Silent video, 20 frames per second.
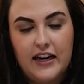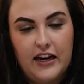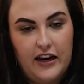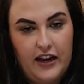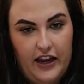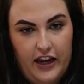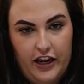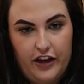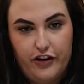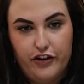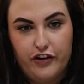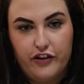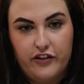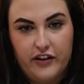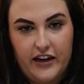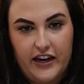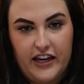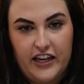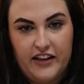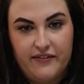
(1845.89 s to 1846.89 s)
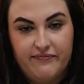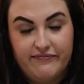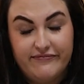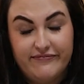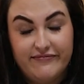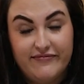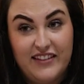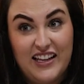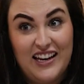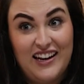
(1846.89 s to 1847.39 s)
and hit your client.
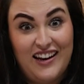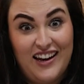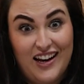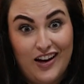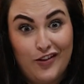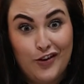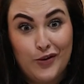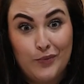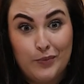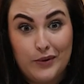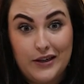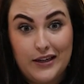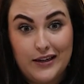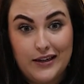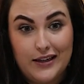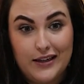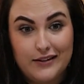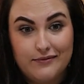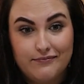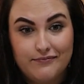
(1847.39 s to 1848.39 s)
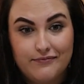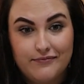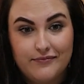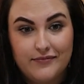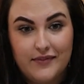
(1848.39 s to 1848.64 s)
Now they're bleeding.